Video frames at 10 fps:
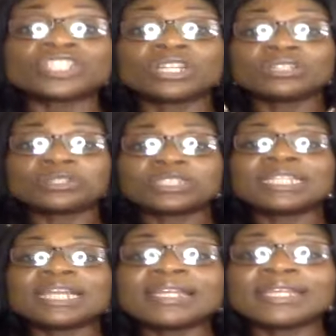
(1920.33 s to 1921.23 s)
and
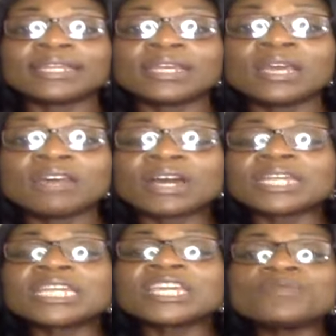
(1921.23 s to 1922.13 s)
understanding.
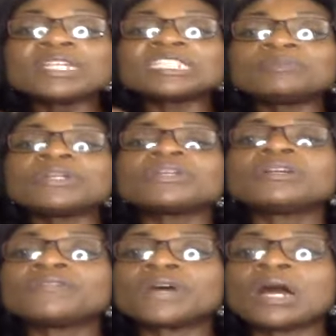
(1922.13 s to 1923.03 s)
Father, give me a spirit
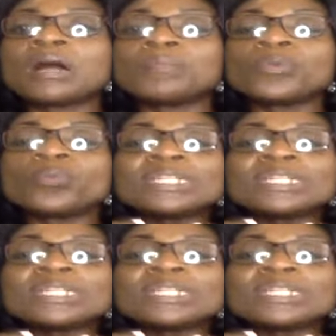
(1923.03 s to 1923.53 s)
of um,